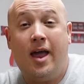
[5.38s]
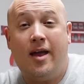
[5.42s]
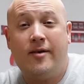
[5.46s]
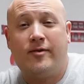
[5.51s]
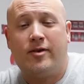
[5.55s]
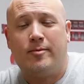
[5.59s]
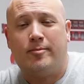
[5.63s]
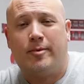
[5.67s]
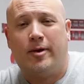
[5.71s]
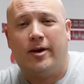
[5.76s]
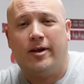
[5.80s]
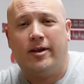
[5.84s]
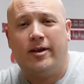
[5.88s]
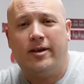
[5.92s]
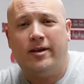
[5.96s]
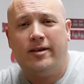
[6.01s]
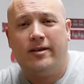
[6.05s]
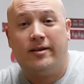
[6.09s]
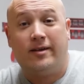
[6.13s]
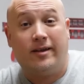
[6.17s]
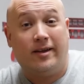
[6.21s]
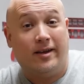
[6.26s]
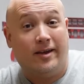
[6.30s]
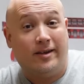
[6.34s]

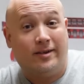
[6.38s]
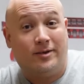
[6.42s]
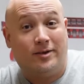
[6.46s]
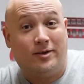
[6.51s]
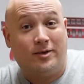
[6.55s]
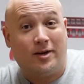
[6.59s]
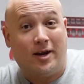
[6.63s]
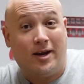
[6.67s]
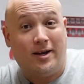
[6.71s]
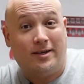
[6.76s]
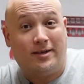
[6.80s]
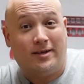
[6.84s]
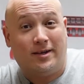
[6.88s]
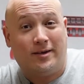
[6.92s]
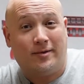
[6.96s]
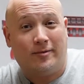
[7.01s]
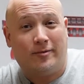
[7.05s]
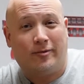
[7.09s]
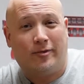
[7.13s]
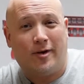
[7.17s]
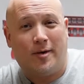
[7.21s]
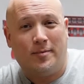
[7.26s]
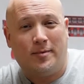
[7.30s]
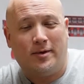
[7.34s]
everybody, it's Jason
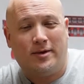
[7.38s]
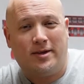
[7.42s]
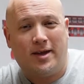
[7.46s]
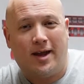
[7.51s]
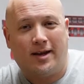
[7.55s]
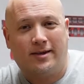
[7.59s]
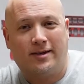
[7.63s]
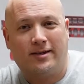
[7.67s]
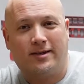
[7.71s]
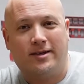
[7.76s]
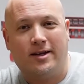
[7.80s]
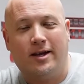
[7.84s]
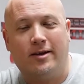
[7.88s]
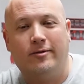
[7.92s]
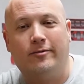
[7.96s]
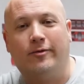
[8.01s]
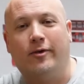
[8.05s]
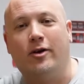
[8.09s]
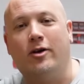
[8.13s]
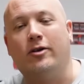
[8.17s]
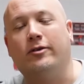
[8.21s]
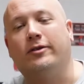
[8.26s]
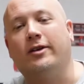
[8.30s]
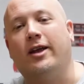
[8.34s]
from the Texas Gun
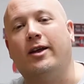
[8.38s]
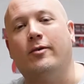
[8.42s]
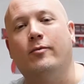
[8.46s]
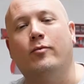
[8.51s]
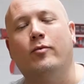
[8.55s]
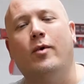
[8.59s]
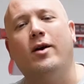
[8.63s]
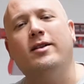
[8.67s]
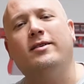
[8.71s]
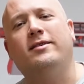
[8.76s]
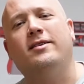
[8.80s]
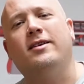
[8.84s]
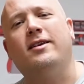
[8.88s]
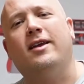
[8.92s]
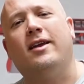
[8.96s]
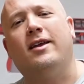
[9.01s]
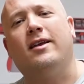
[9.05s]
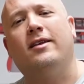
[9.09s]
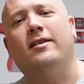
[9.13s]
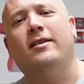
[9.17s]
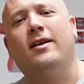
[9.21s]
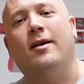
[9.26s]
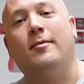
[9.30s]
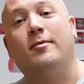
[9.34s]
Vault, and once
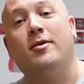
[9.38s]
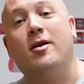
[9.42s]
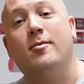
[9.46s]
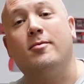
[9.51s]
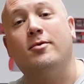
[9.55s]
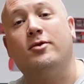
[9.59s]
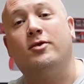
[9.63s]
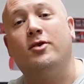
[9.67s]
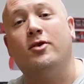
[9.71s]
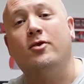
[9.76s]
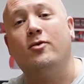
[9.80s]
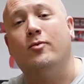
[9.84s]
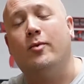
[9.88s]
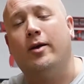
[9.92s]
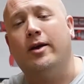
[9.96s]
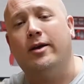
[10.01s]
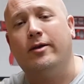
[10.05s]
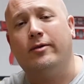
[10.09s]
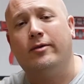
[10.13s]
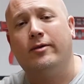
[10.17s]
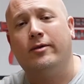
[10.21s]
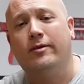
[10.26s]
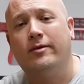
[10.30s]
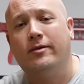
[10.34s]
again I'm coming to you
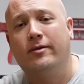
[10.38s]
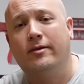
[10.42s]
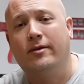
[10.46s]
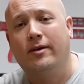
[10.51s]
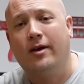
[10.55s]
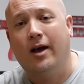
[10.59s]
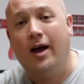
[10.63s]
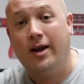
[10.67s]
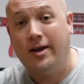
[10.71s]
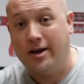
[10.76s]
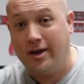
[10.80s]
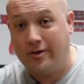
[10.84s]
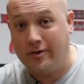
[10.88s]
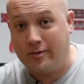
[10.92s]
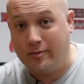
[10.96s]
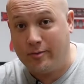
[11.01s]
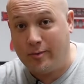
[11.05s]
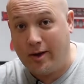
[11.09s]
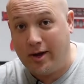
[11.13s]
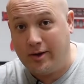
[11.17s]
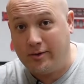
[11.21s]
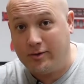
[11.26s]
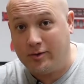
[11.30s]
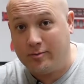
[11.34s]
with another
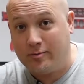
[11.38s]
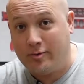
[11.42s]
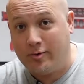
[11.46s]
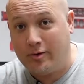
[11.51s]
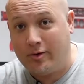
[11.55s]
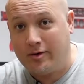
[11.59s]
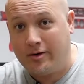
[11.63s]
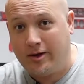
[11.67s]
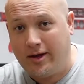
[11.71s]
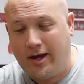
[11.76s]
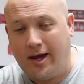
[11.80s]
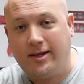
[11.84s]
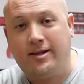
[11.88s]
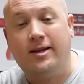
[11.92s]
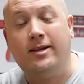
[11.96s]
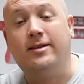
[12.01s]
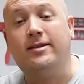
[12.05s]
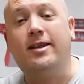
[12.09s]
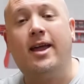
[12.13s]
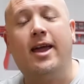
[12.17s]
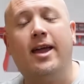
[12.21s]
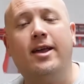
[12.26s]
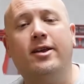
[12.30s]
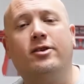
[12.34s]
range report. And
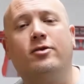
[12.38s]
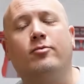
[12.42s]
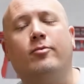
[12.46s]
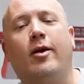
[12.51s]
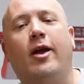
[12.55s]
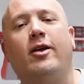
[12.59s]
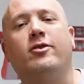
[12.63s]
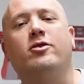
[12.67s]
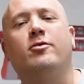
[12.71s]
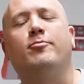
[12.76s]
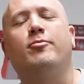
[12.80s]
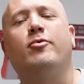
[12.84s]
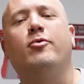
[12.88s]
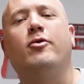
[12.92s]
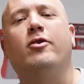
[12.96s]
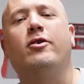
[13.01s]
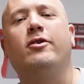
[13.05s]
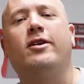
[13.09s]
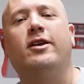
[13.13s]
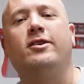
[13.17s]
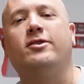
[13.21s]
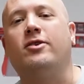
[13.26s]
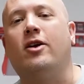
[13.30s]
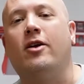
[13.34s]
today's range
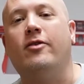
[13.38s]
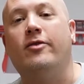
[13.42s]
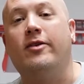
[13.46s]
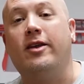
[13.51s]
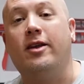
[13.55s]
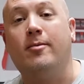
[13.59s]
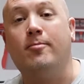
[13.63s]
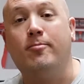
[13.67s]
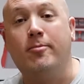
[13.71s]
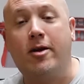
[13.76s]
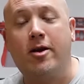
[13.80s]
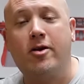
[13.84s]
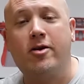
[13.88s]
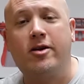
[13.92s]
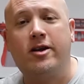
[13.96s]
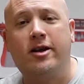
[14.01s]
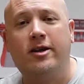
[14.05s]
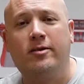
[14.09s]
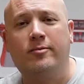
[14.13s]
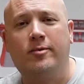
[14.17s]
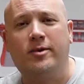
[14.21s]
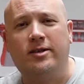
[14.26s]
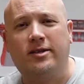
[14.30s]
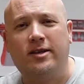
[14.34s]
report is on the
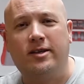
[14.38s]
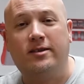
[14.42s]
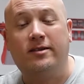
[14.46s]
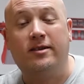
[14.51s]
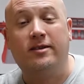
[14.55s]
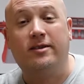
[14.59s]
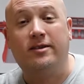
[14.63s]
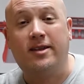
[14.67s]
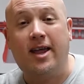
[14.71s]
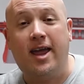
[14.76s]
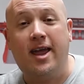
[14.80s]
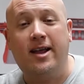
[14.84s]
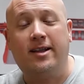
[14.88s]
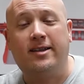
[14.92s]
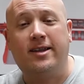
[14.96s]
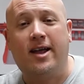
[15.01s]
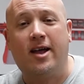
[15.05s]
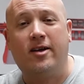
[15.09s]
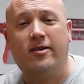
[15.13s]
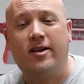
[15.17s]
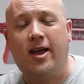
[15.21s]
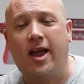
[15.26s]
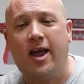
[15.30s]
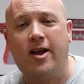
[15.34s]
American Resistance
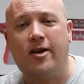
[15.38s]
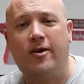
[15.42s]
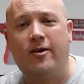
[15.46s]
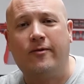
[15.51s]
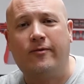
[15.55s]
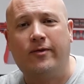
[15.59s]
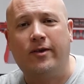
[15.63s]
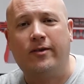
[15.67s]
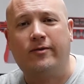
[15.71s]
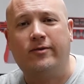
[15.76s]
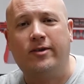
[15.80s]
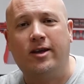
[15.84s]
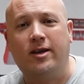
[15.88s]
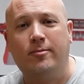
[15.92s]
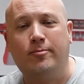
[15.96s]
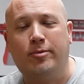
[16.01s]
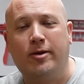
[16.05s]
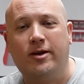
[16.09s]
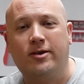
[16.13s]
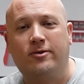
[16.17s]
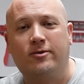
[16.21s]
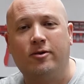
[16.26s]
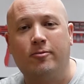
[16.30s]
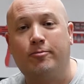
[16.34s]
Takedown AR-15
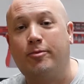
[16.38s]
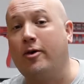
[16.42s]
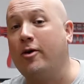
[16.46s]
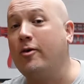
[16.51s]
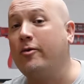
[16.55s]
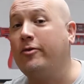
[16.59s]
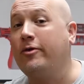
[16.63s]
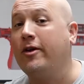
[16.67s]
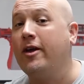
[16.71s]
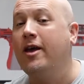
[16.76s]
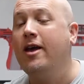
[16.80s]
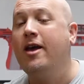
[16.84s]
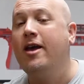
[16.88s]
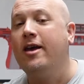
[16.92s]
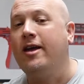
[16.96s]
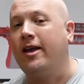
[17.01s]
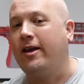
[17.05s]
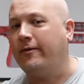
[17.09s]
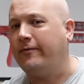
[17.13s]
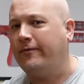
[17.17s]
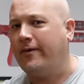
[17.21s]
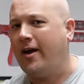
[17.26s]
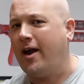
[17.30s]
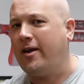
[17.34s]
pistol, both
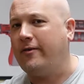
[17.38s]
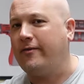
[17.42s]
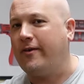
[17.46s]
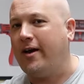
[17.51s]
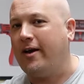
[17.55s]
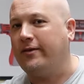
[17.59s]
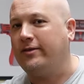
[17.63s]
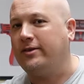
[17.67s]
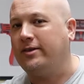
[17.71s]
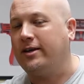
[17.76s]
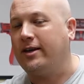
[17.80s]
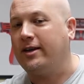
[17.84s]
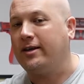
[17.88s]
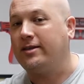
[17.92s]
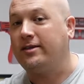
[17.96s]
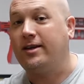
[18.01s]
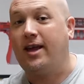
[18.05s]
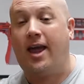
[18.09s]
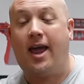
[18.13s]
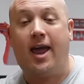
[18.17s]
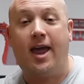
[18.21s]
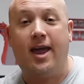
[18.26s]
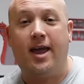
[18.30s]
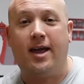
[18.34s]
in
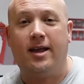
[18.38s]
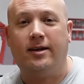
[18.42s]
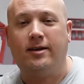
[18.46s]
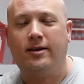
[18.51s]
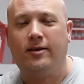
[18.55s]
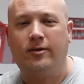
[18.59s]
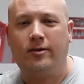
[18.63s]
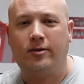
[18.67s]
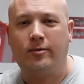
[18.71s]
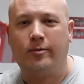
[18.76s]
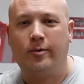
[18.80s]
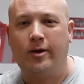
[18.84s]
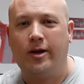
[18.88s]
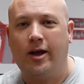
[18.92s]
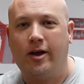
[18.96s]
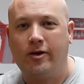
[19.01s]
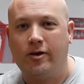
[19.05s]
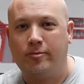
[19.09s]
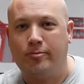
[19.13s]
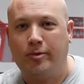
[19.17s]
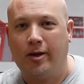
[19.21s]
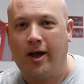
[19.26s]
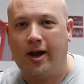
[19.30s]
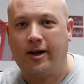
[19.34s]
5.56 and
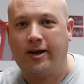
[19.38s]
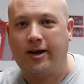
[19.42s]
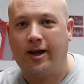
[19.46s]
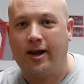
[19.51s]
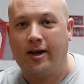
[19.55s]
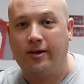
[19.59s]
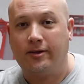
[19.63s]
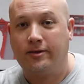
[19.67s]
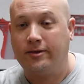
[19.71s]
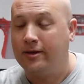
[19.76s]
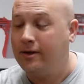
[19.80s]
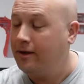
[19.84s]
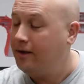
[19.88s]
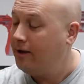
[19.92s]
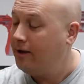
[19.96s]
300 Blackout.